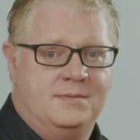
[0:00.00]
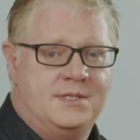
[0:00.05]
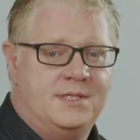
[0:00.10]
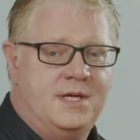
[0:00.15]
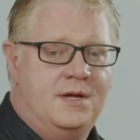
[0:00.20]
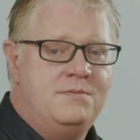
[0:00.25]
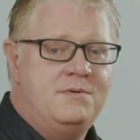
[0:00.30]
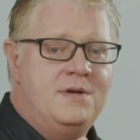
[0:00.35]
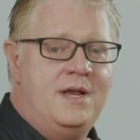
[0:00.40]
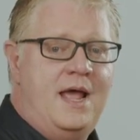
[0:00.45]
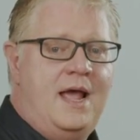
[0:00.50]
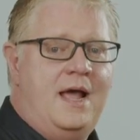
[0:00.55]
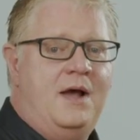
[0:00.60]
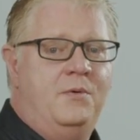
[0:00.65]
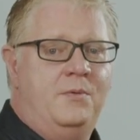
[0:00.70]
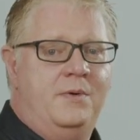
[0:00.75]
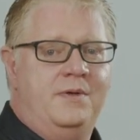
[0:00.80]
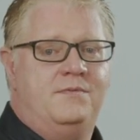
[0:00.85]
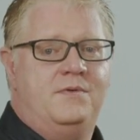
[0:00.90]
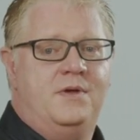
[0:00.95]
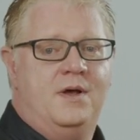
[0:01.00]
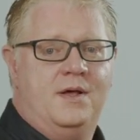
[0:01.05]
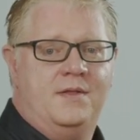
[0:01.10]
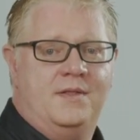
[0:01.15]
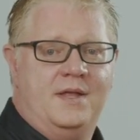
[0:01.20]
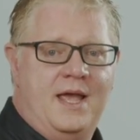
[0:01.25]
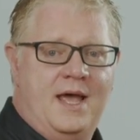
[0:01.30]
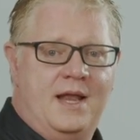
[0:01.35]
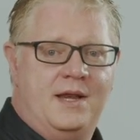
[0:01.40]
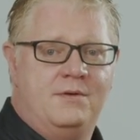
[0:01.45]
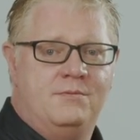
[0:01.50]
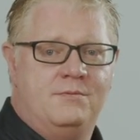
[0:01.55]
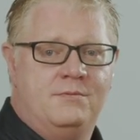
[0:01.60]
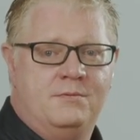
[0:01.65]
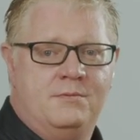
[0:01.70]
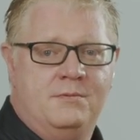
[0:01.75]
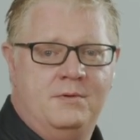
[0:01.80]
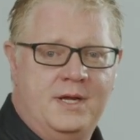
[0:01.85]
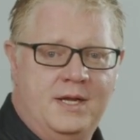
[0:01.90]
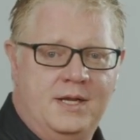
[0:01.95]
So now we've got the edit
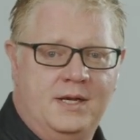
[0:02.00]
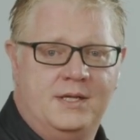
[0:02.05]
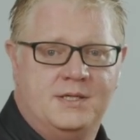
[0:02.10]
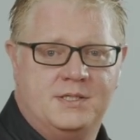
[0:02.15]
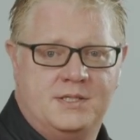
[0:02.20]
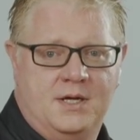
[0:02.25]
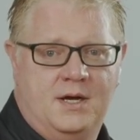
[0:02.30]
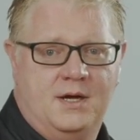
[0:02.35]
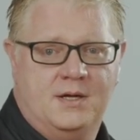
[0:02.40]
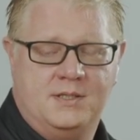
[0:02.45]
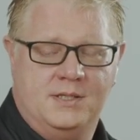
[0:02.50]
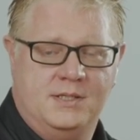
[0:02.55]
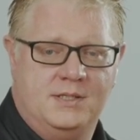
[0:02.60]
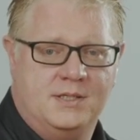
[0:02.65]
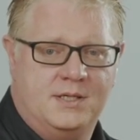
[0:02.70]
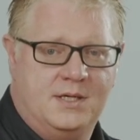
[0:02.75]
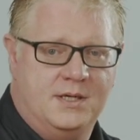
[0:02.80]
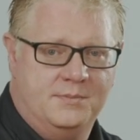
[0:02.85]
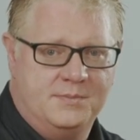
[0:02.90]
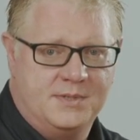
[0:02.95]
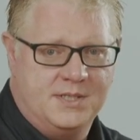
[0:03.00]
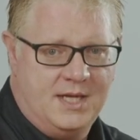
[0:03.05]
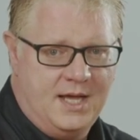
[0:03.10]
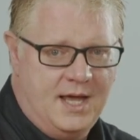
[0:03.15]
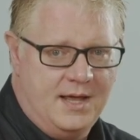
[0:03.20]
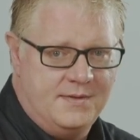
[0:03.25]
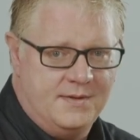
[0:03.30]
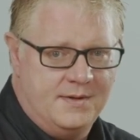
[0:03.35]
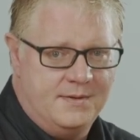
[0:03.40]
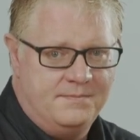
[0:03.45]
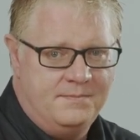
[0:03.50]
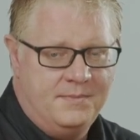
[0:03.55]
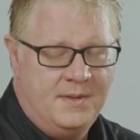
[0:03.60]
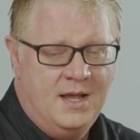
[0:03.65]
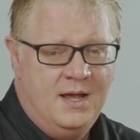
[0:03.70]
really starting to come together.